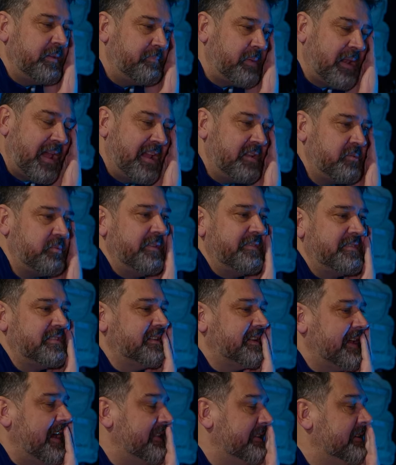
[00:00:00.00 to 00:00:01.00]
played with
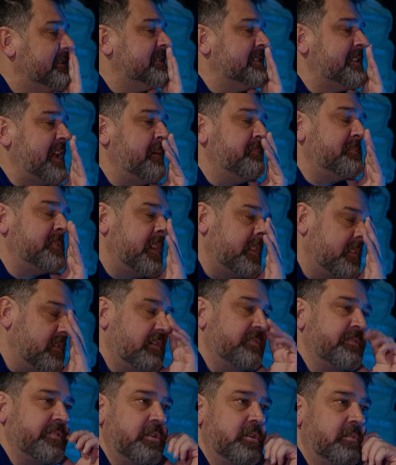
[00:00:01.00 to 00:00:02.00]
today that stepped in,
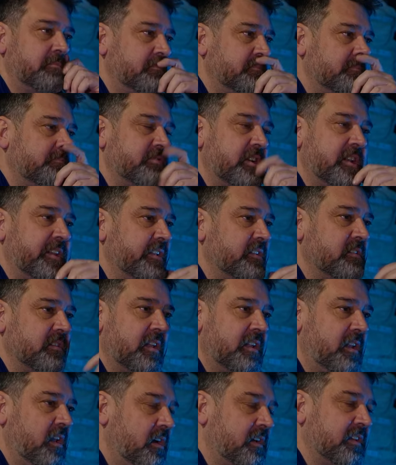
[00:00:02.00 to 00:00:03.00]
I thought
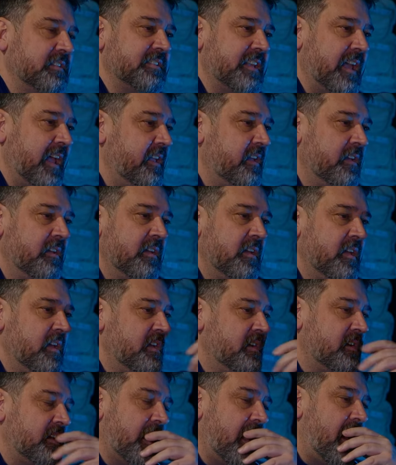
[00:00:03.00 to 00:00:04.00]
brilliantly. Like I say,
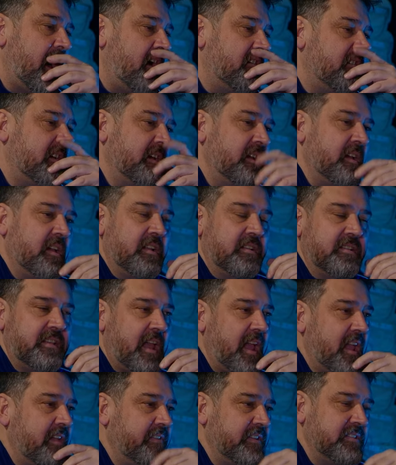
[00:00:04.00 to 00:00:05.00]
Clara and
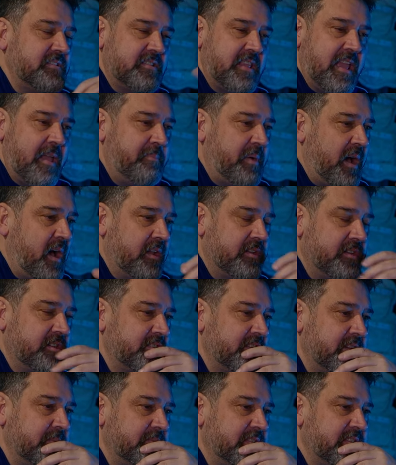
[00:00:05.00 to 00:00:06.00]
Davis, their
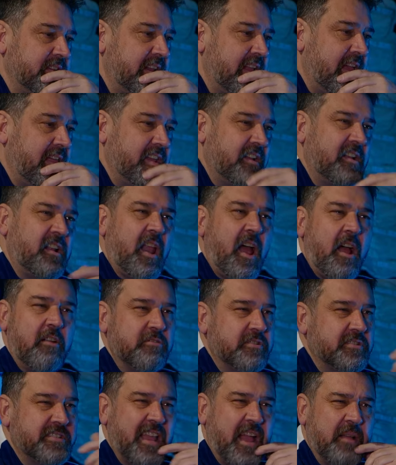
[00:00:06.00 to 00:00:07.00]
partnership together.
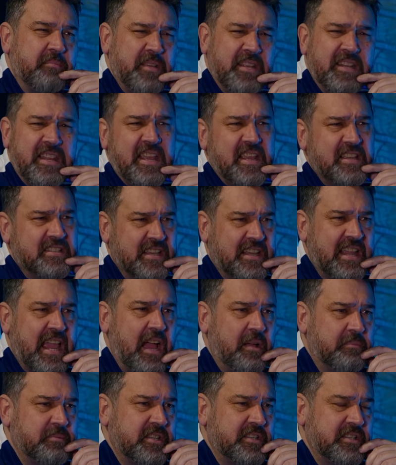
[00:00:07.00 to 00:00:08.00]
Clara's captain, he is a
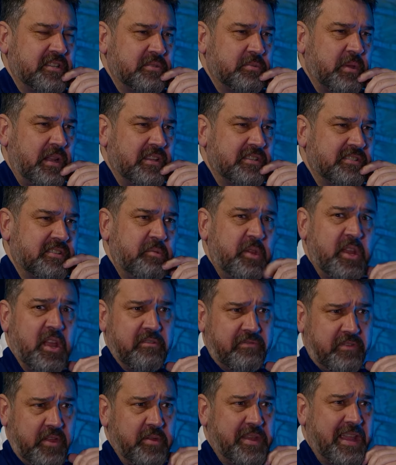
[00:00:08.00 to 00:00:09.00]
captain as well, isn't he? We've
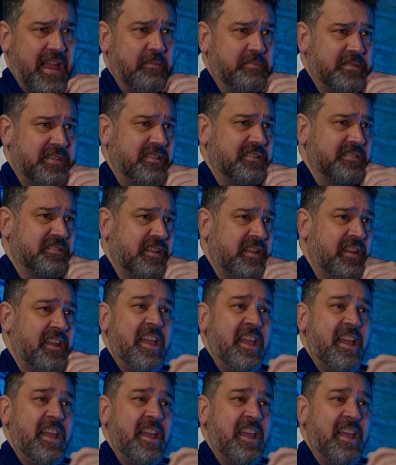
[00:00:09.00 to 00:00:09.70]
got a few captains.